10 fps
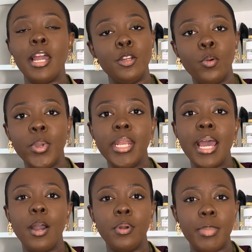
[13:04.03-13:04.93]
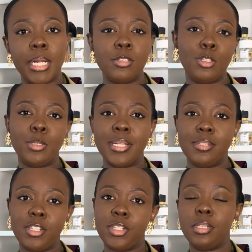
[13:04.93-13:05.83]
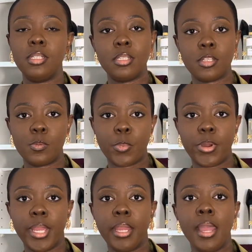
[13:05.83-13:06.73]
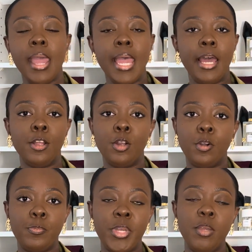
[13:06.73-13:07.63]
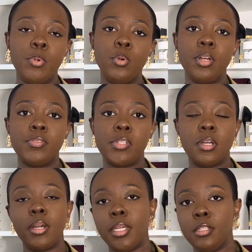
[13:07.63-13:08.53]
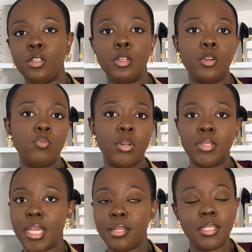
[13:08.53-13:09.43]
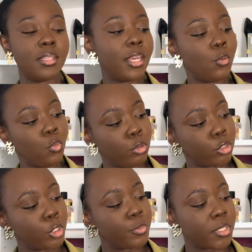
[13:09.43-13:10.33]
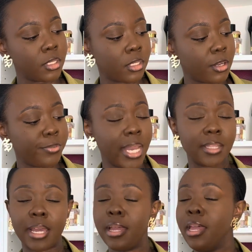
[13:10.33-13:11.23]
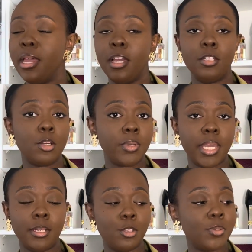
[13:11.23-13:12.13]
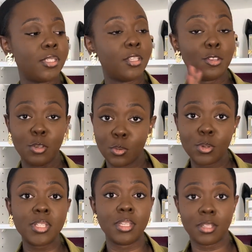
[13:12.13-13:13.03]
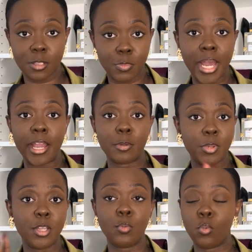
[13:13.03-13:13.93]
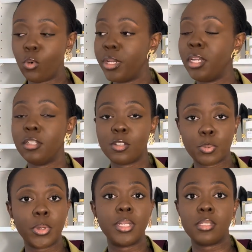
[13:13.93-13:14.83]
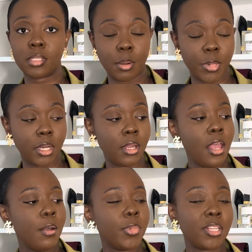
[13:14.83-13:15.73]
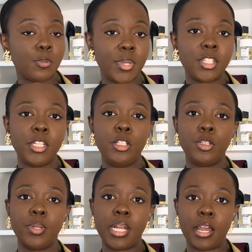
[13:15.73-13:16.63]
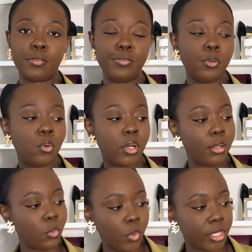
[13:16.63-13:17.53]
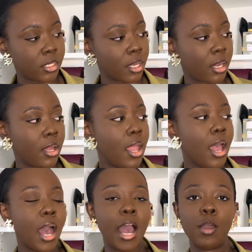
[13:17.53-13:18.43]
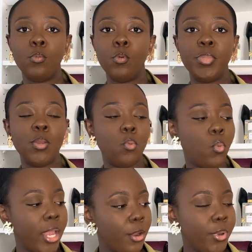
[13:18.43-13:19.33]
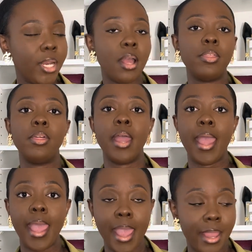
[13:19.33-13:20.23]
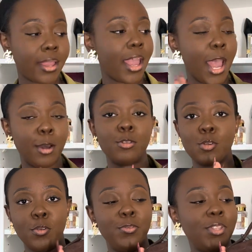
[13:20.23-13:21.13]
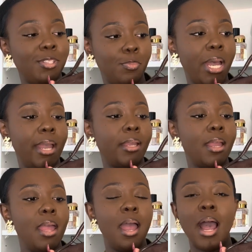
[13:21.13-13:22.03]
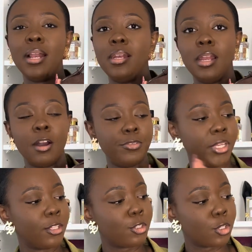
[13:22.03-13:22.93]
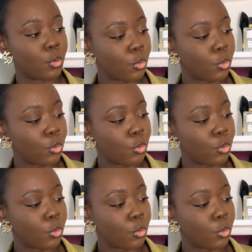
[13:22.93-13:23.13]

know we're now about to transition into spring, and a lot of people have started, you know, rotating their wardrobes and stuff like that. And don't get it twisted, you will see this bag being worn in spring, summer, but especially during like fall and winter, I will be wearing the heck out of this bag. I love it. It's so